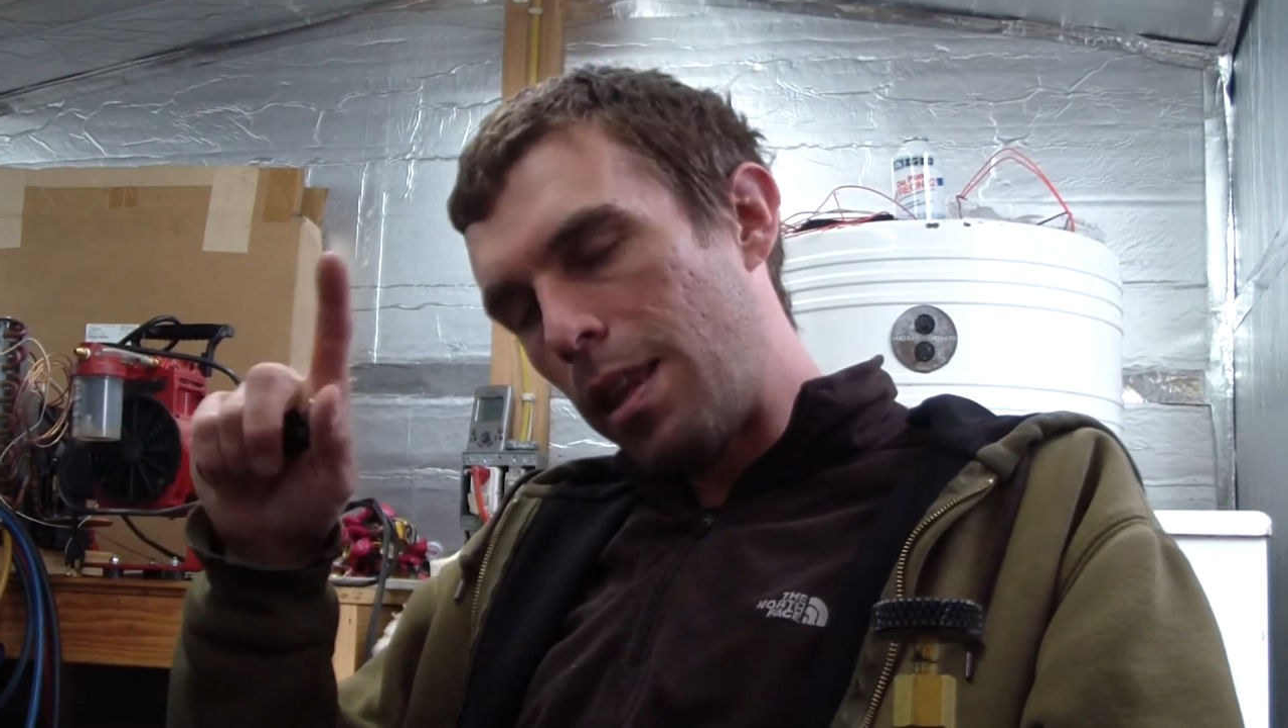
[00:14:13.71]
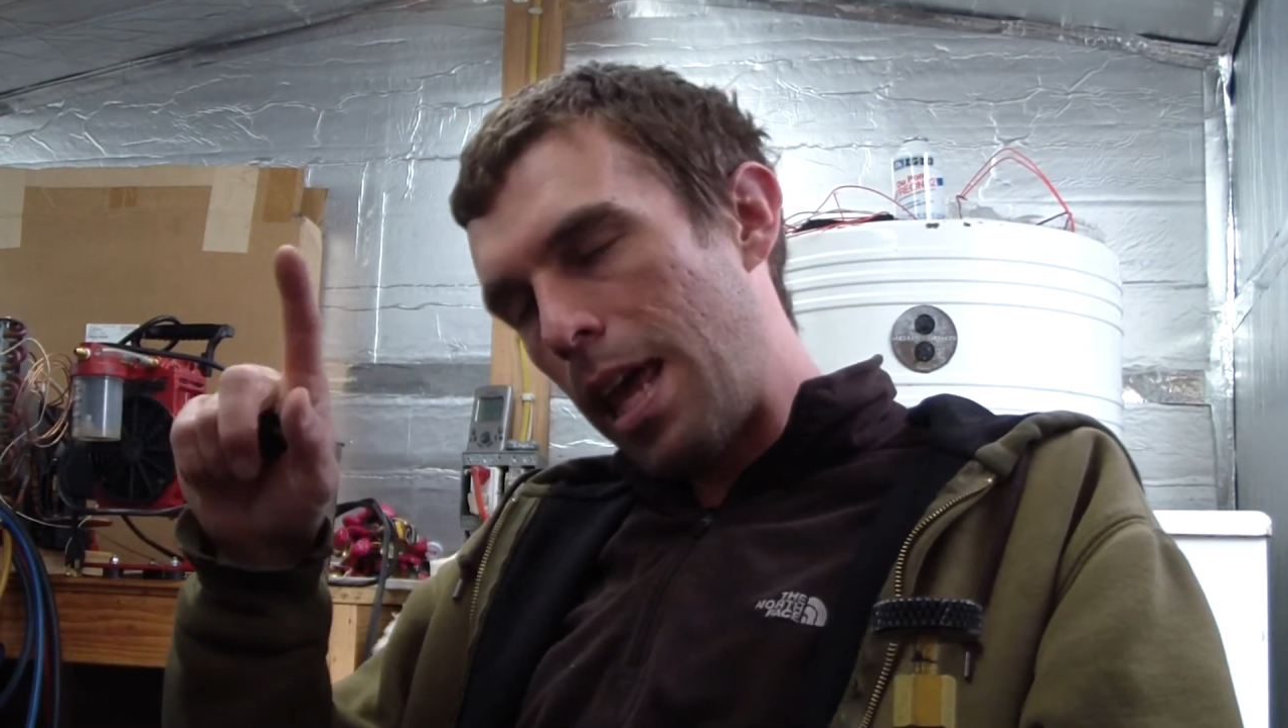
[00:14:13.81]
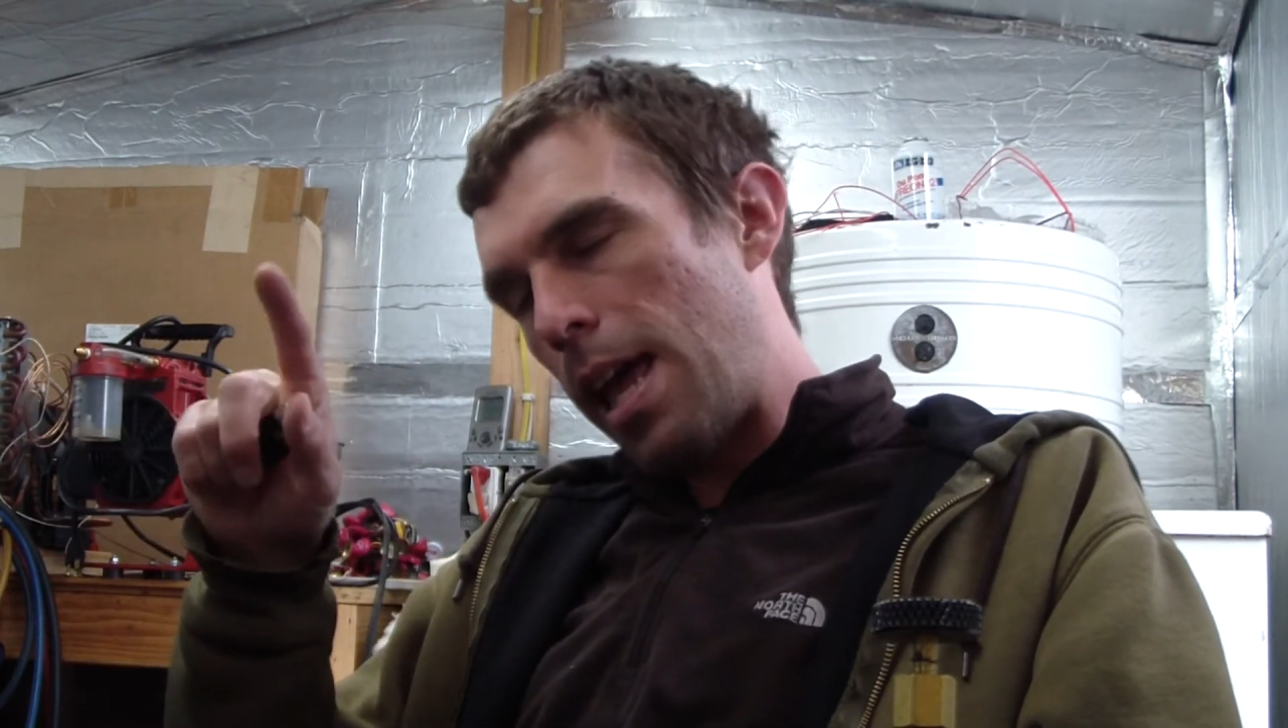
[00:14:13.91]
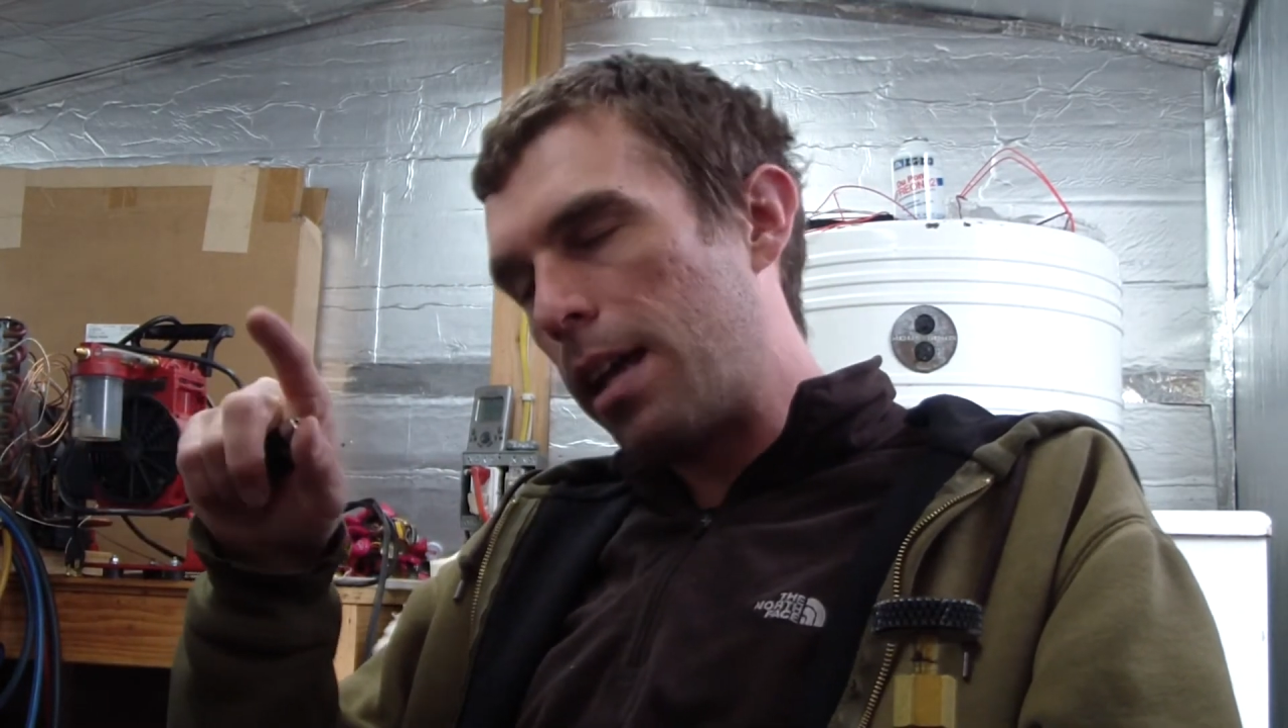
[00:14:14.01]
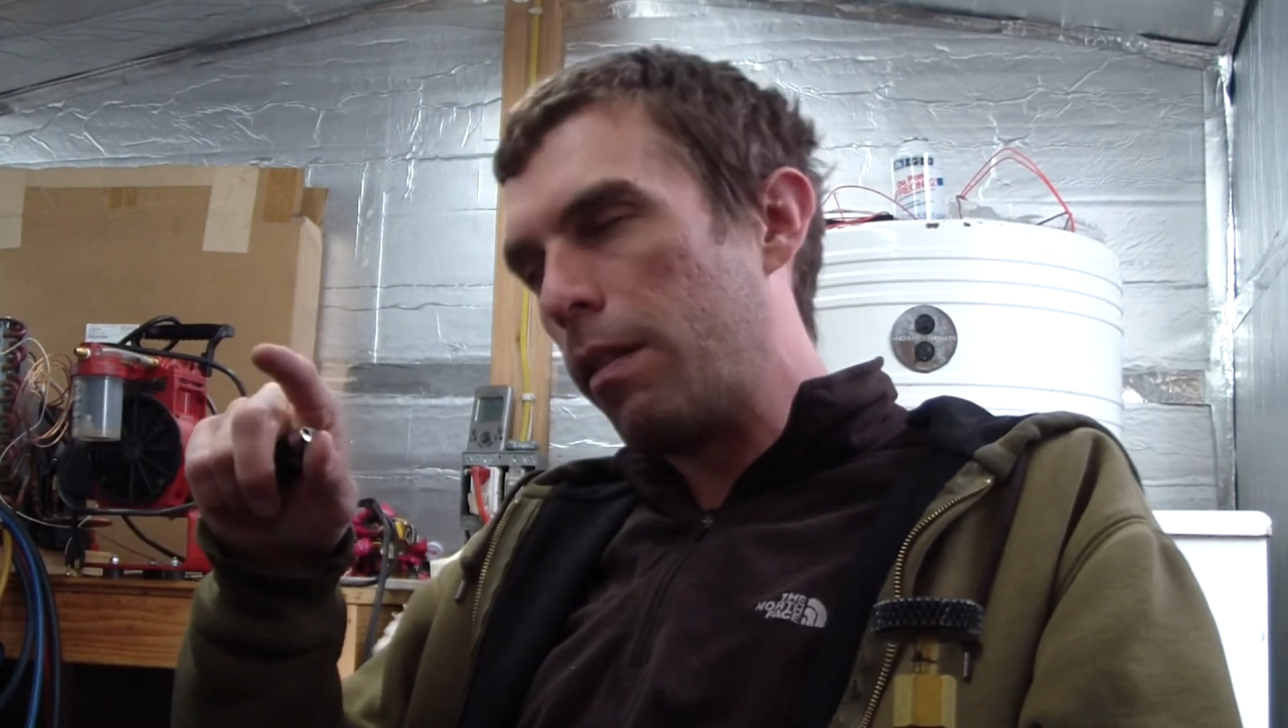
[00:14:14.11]
the
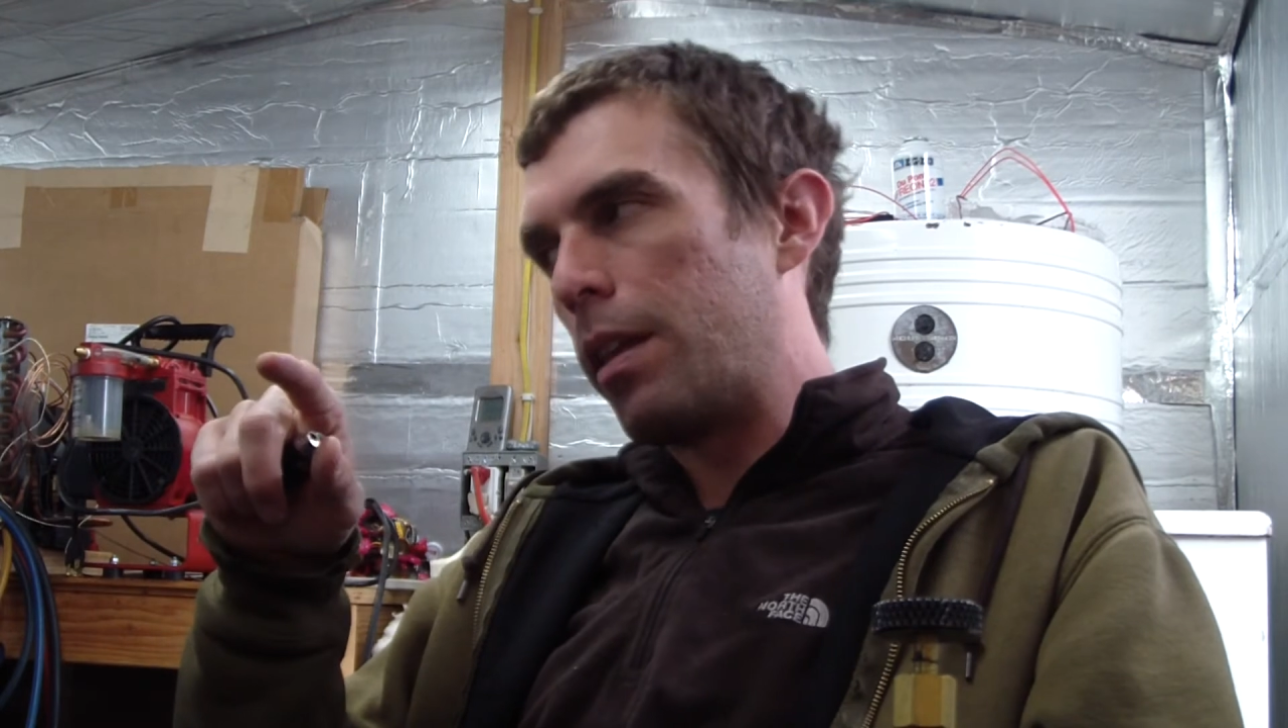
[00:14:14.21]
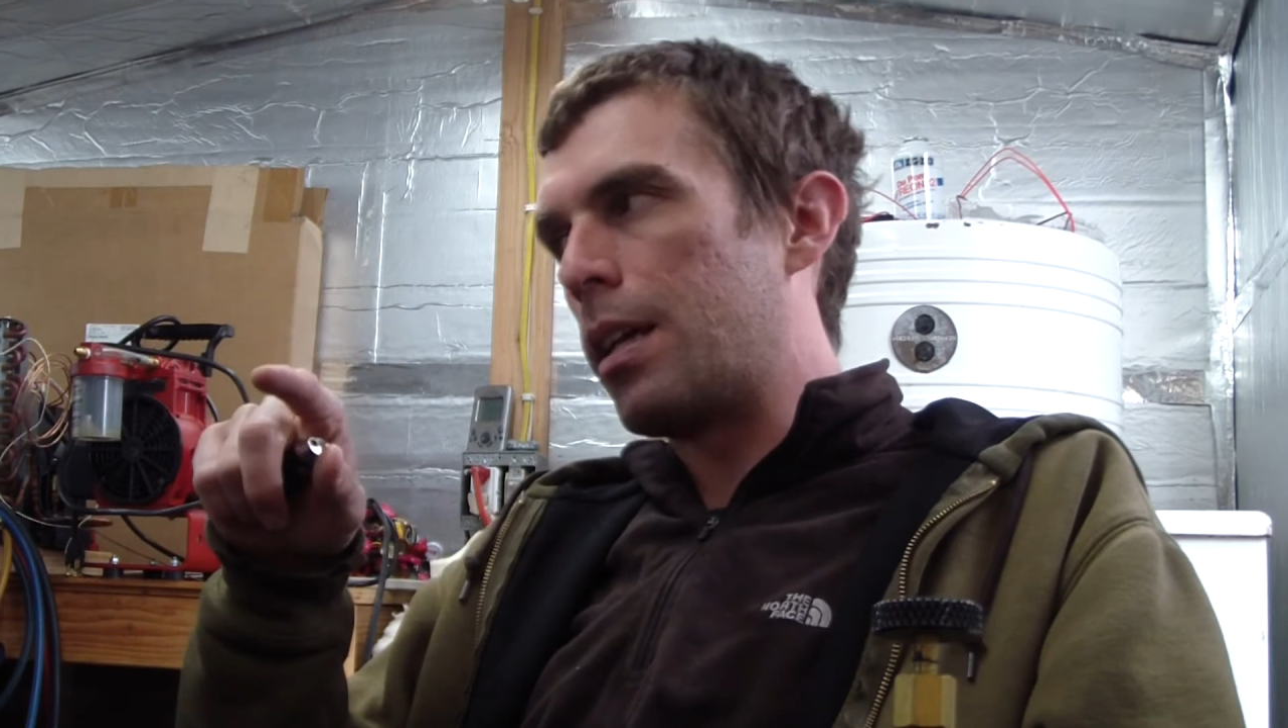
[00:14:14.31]
head of the